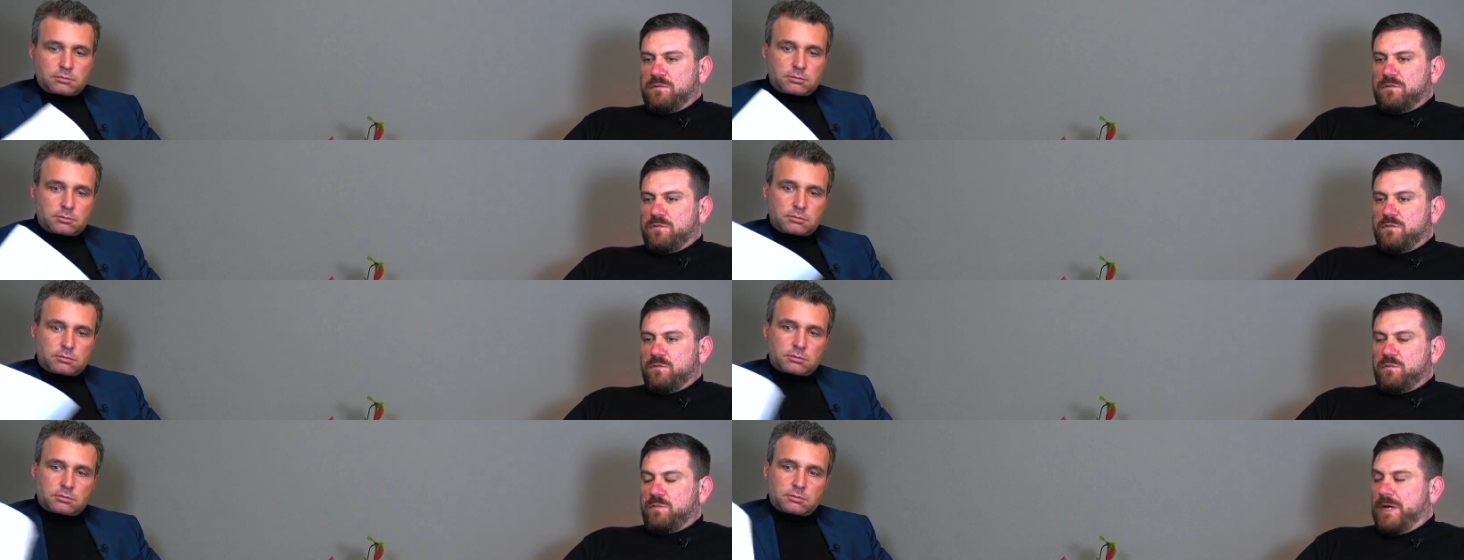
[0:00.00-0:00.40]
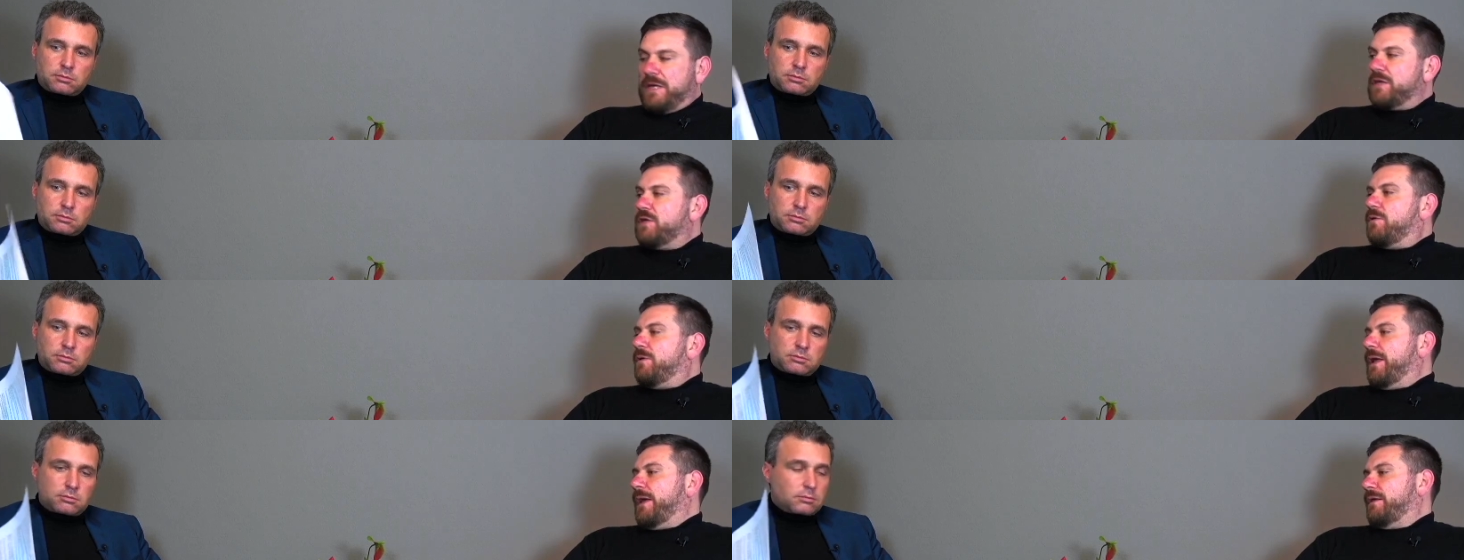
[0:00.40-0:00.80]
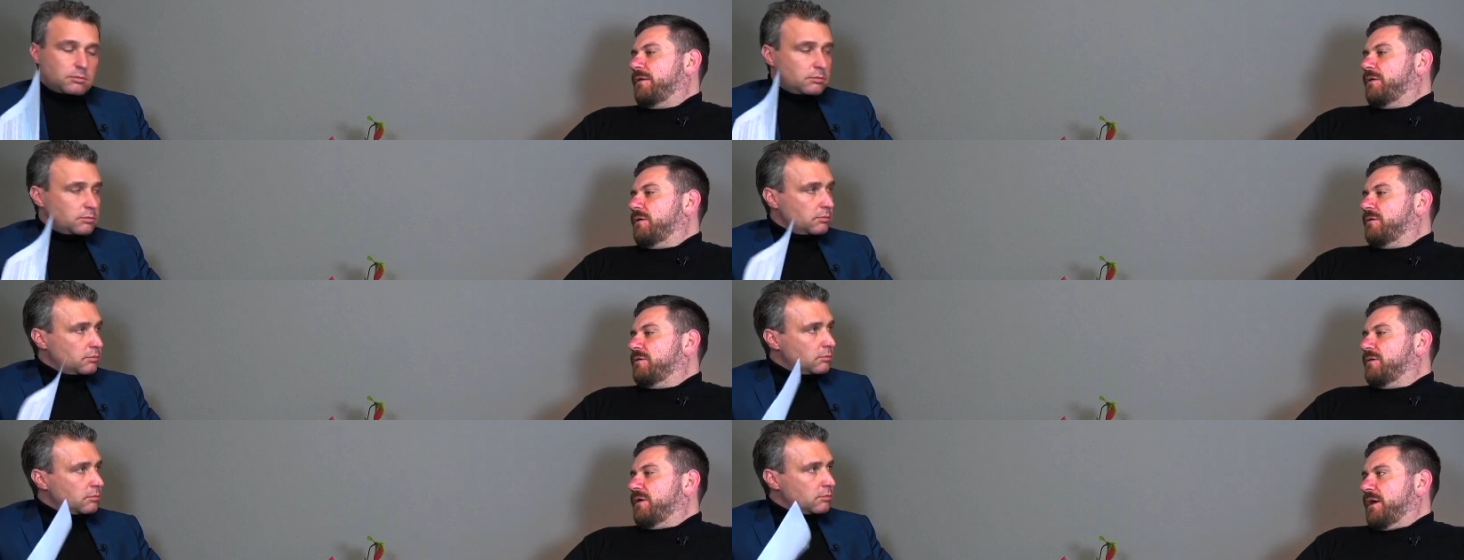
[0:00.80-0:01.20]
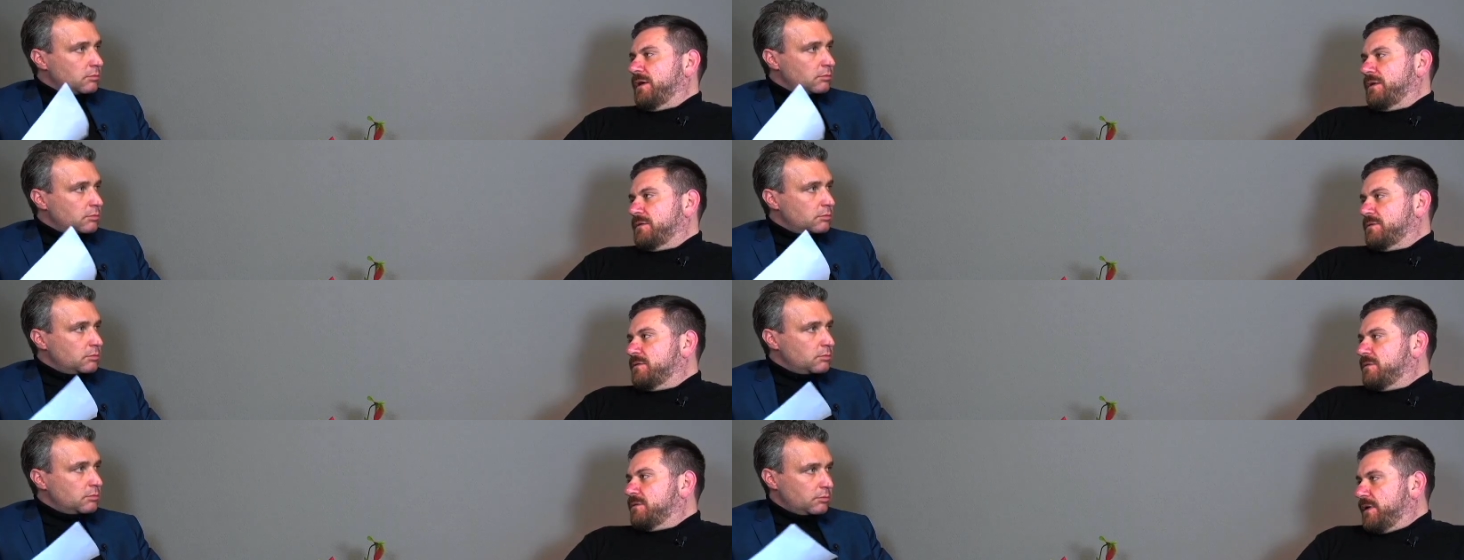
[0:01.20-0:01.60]
Speaker 1: regulated
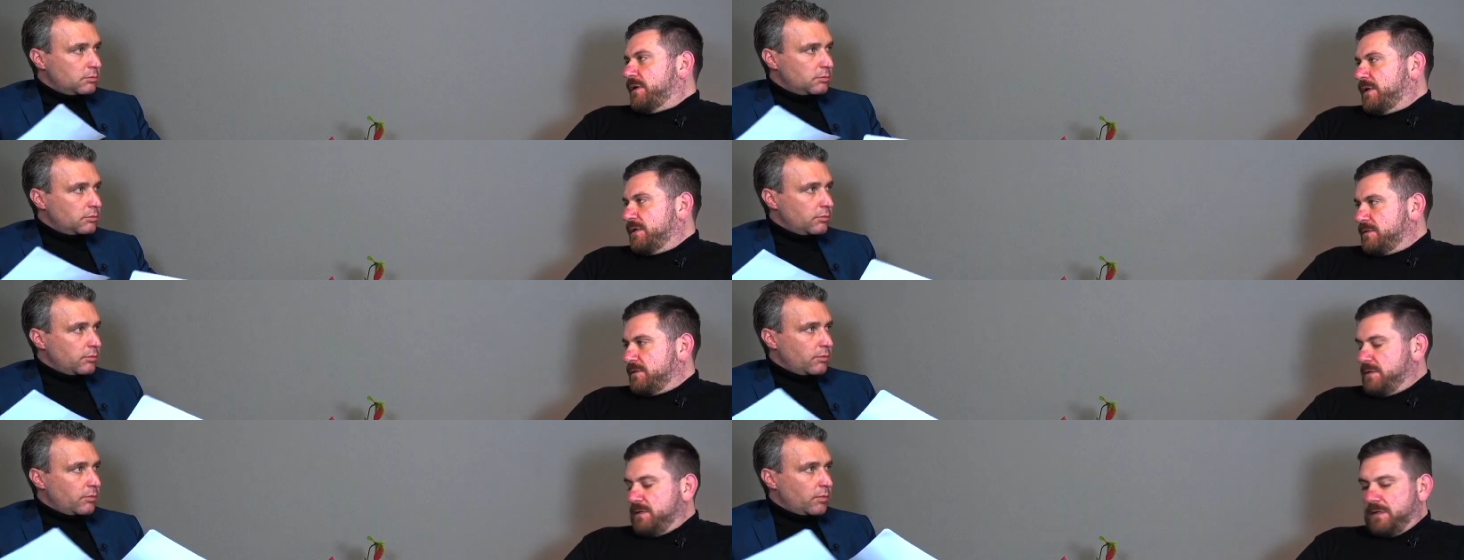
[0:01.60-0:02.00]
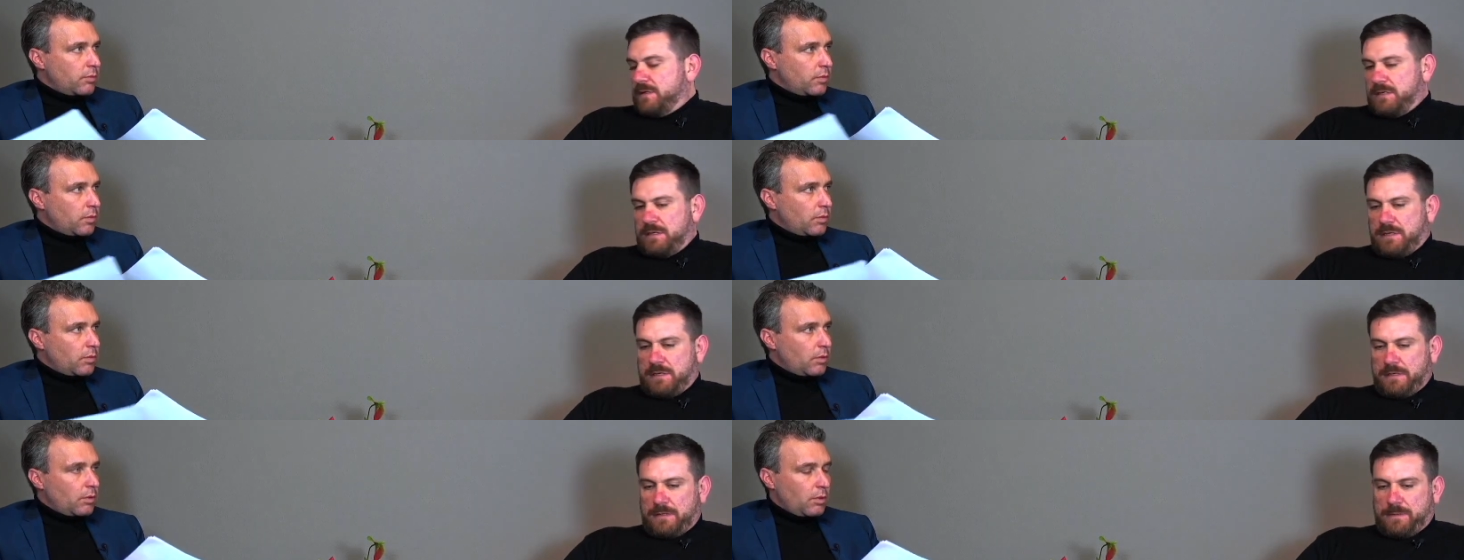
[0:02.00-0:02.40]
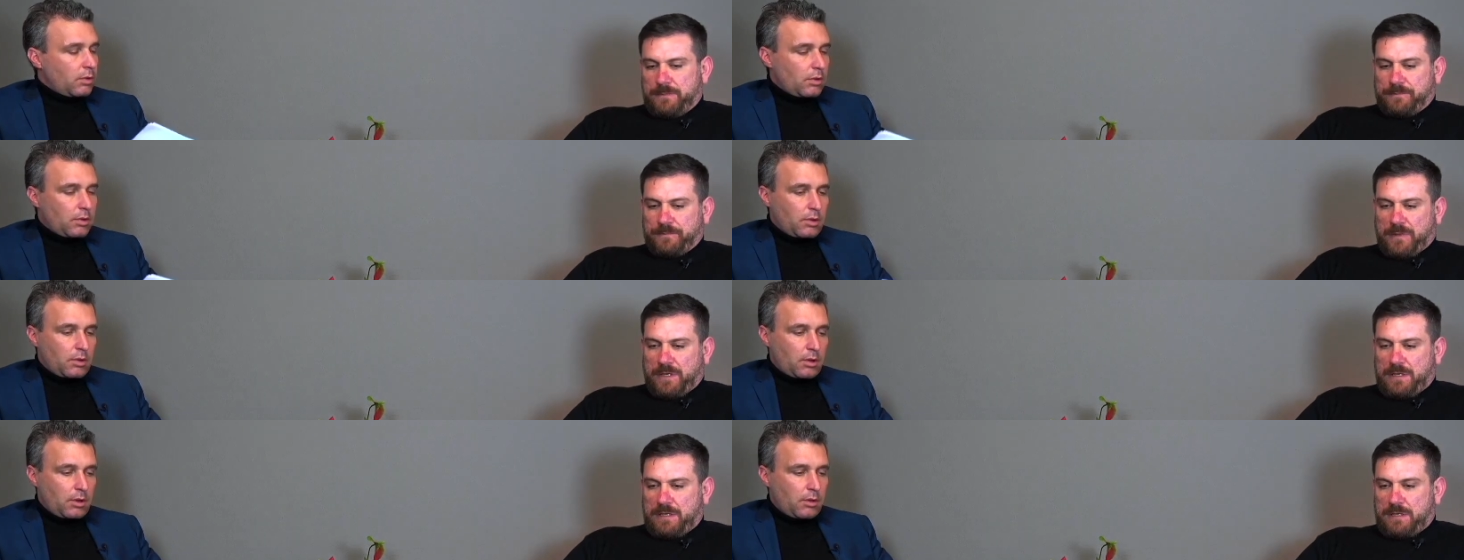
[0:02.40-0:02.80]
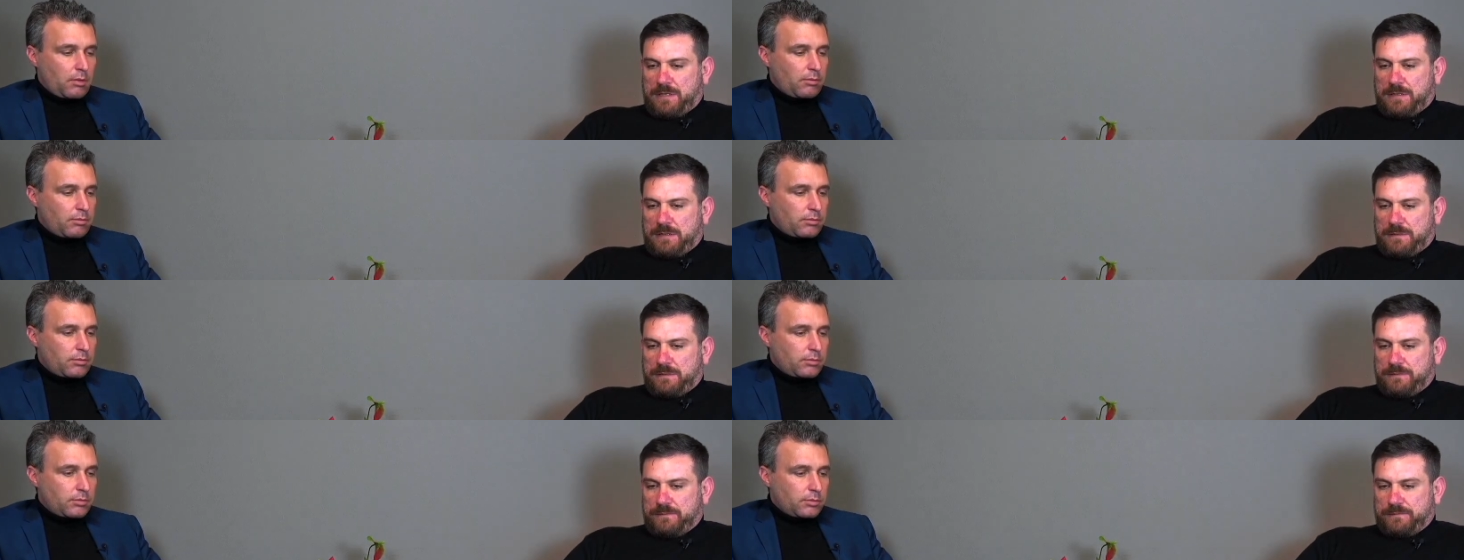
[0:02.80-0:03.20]
as as the,
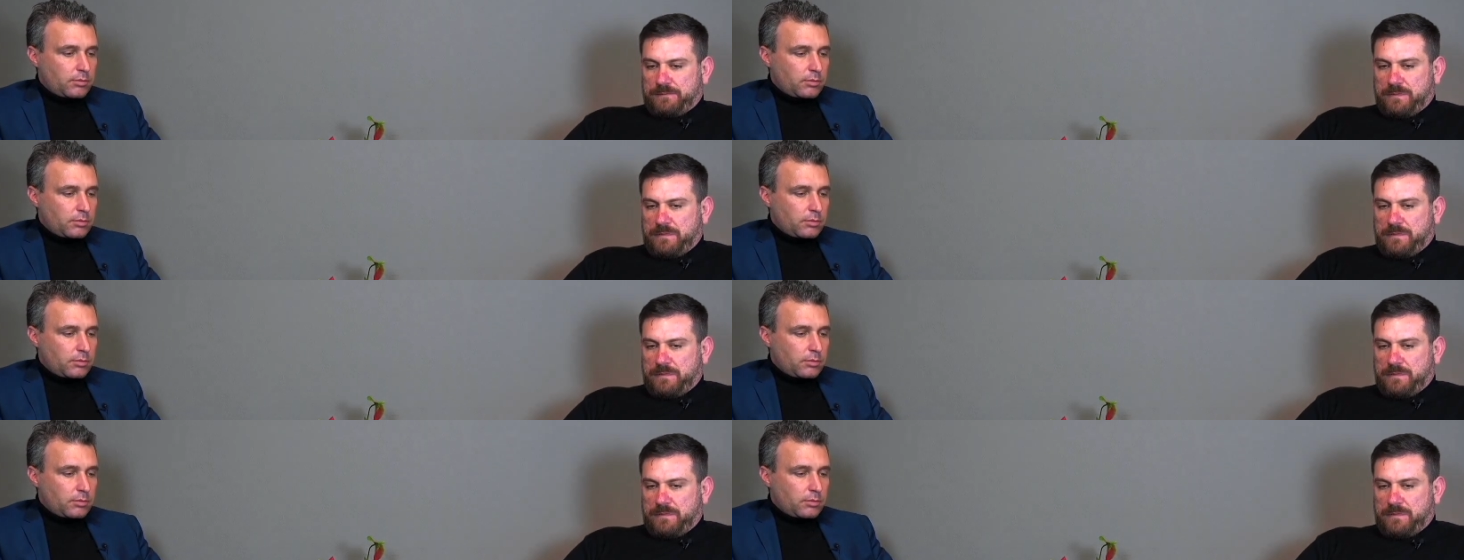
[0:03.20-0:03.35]
um,